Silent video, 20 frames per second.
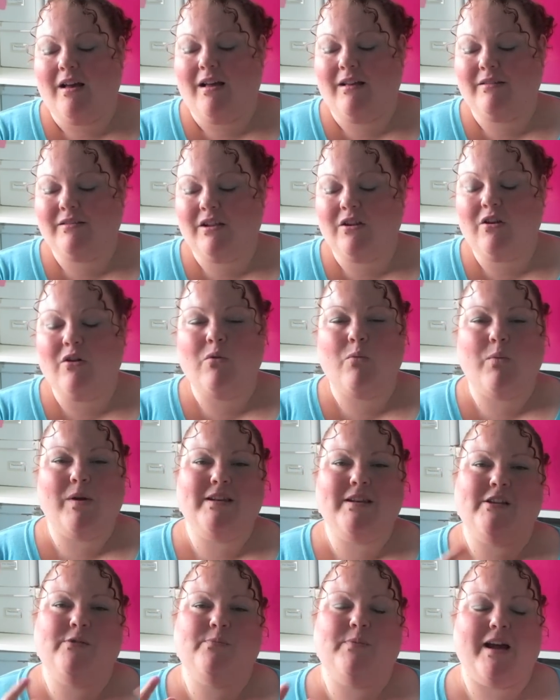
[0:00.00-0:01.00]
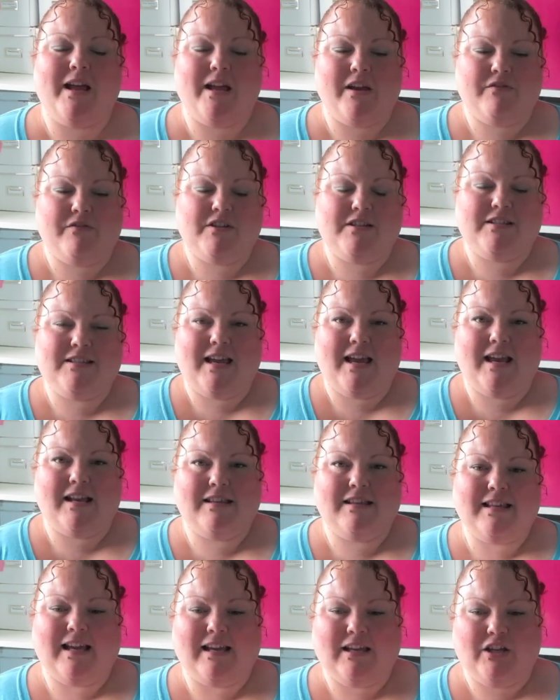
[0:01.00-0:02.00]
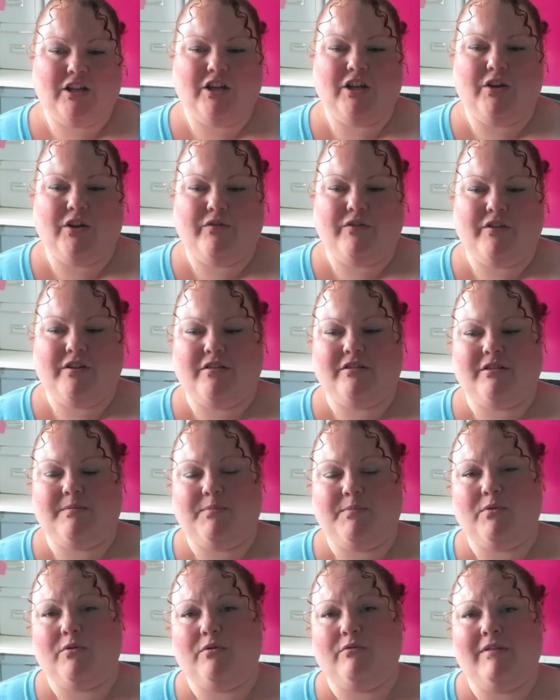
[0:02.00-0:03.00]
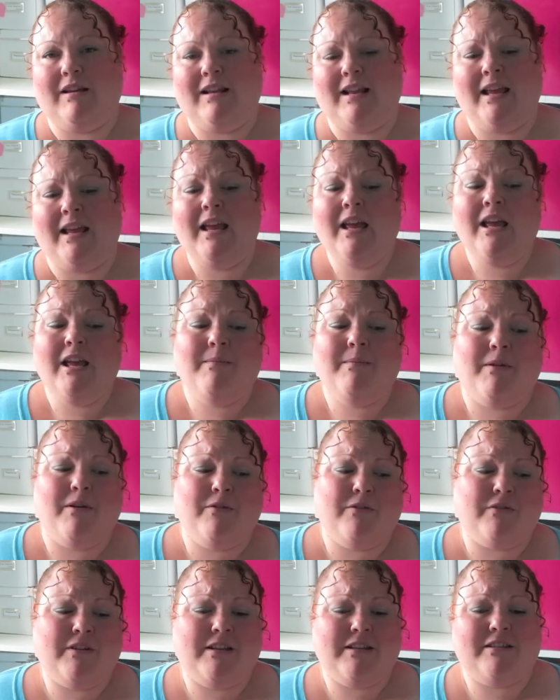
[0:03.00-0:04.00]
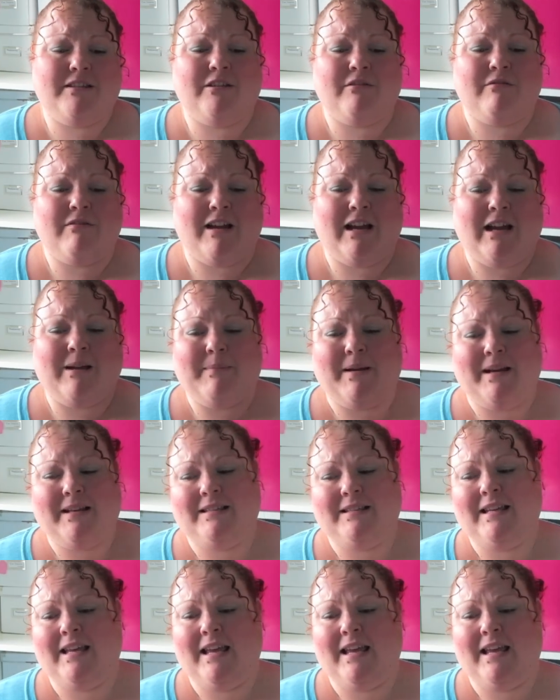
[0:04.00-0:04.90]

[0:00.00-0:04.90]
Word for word: as a long-winded way of just saying thank you for your support really both on Instagram and